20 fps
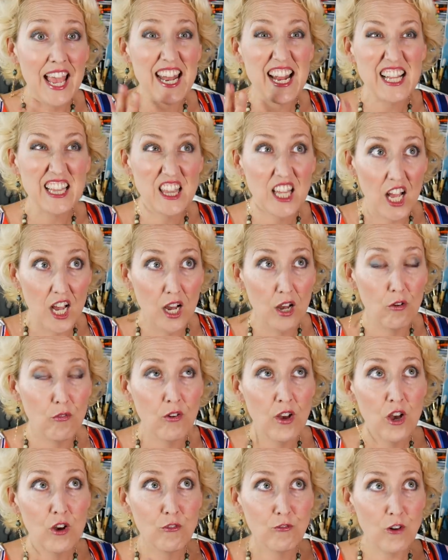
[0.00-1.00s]
And I
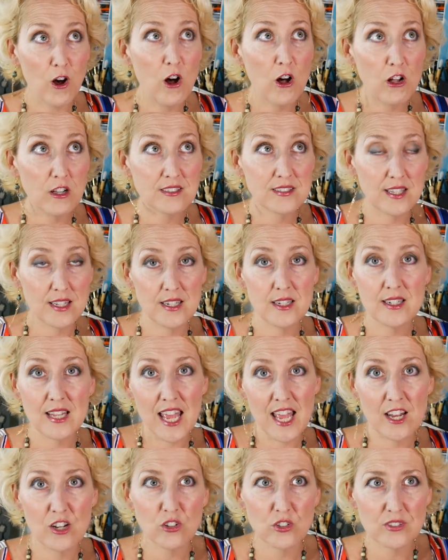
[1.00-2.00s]
love fall scented
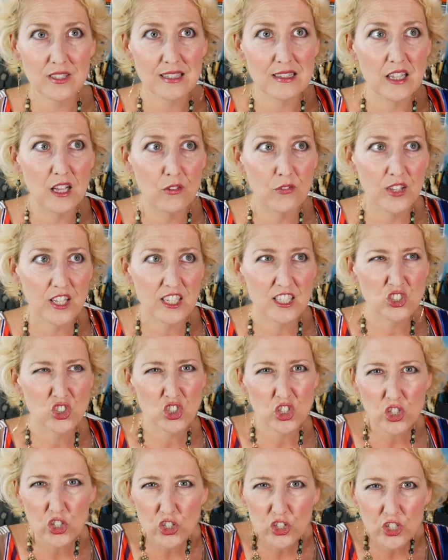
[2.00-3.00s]
candles. I love like
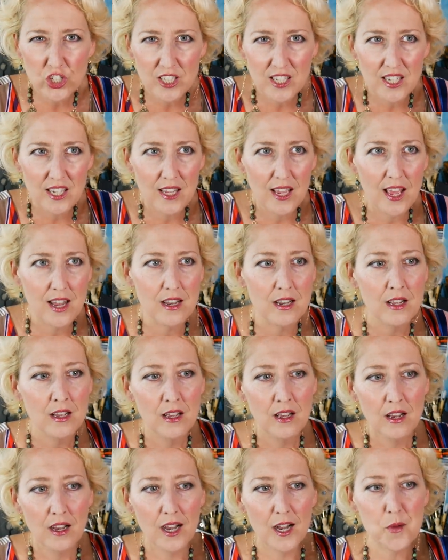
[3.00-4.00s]
sugar cookie and
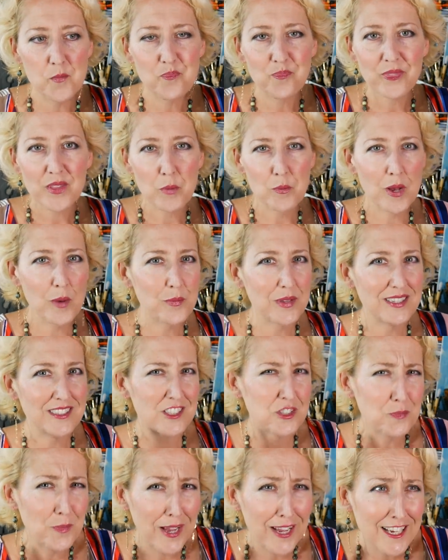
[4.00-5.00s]
um, pumpkin
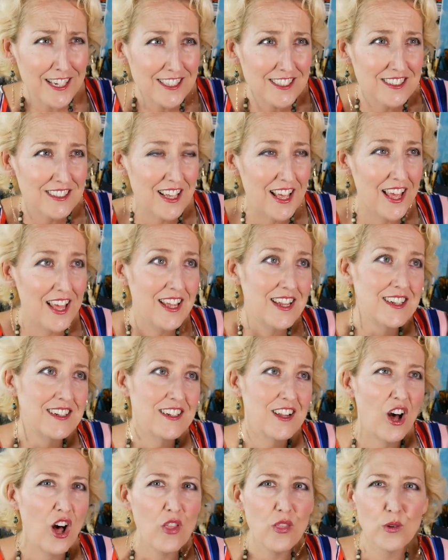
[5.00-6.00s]
spice
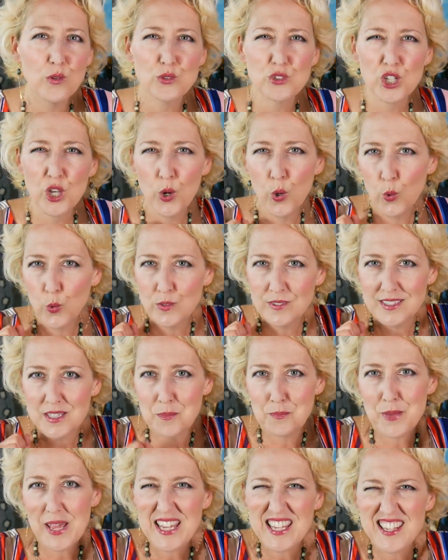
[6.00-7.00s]
and all those cozy
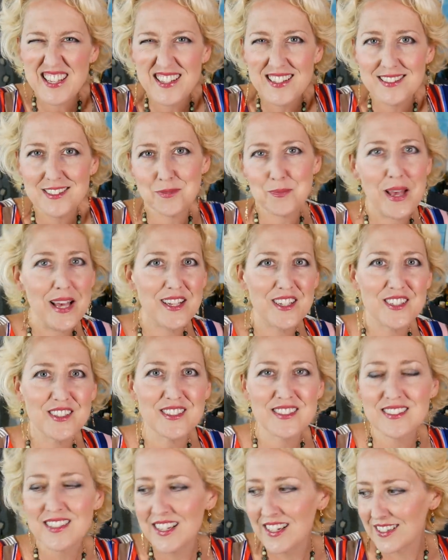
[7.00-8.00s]
bakey
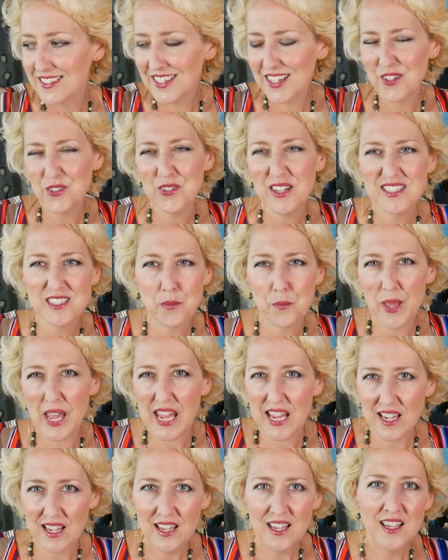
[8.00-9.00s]
smells. Because I don't like to
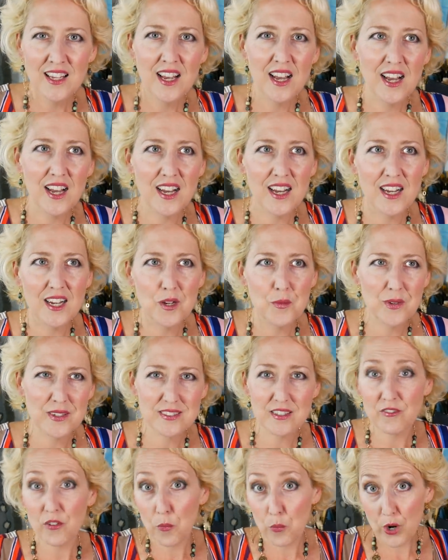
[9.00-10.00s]
bake, um,
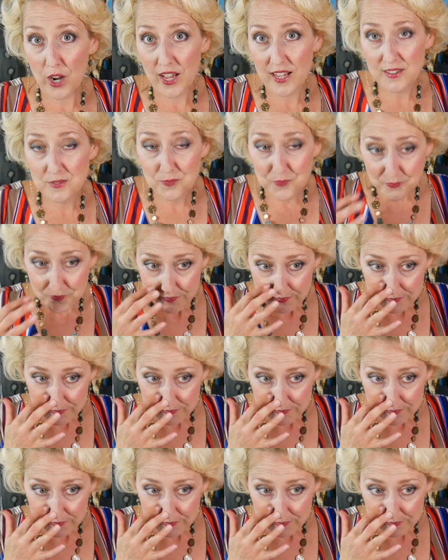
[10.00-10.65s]
except for bread.